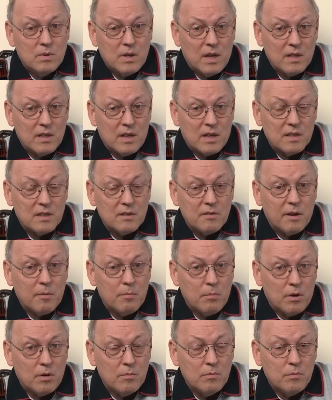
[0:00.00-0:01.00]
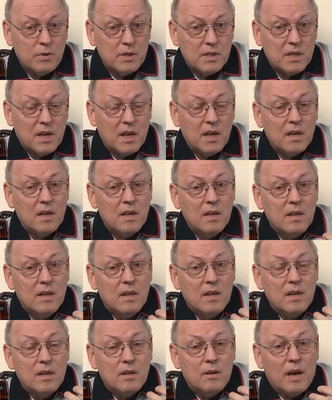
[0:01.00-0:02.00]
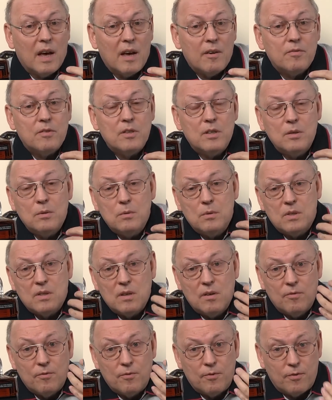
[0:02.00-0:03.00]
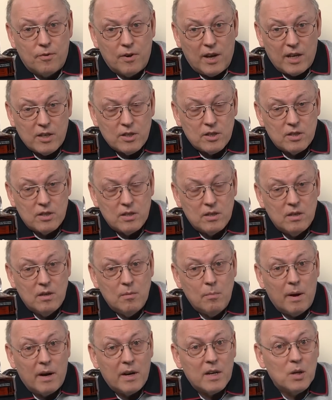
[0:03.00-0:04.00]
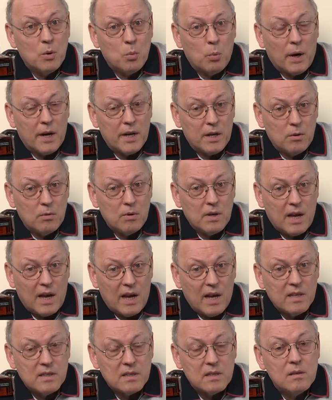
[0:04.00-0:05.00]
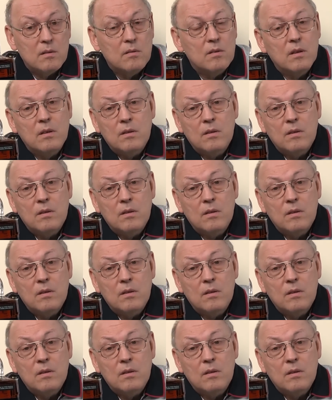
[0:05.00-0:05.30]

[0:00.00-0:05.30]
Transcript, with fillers: Kentucky Straight Bourbon whiskey, you have to use fresh American White Oak casks,